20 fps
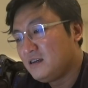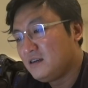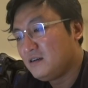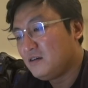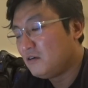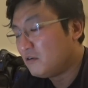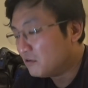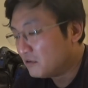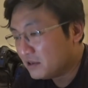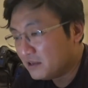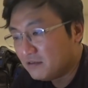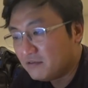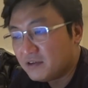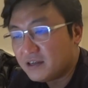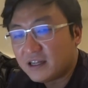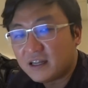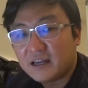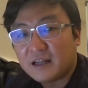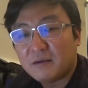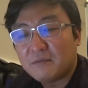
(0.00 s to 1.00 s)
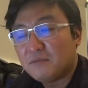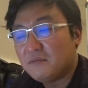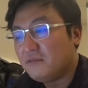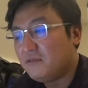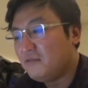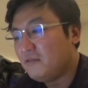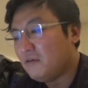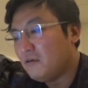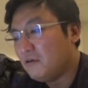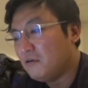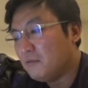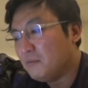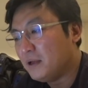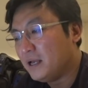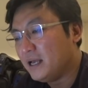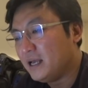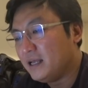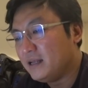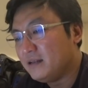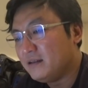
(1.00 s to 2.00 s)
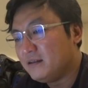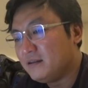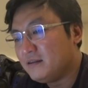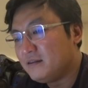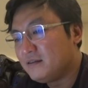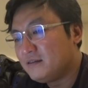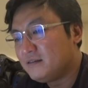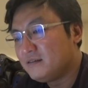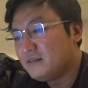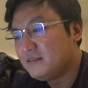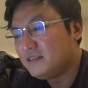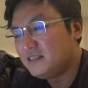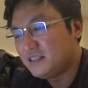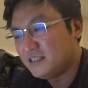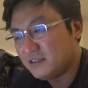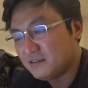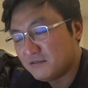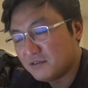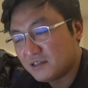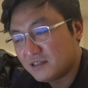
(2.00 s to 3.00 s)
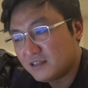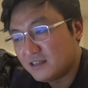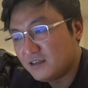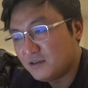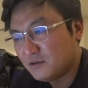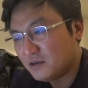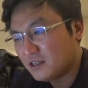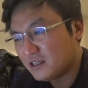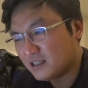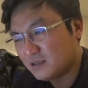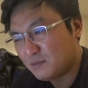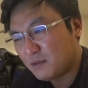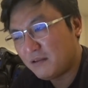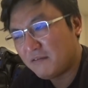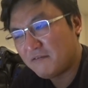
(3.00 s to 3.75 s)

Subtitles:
or even an M4, man. Seriously, you want to spend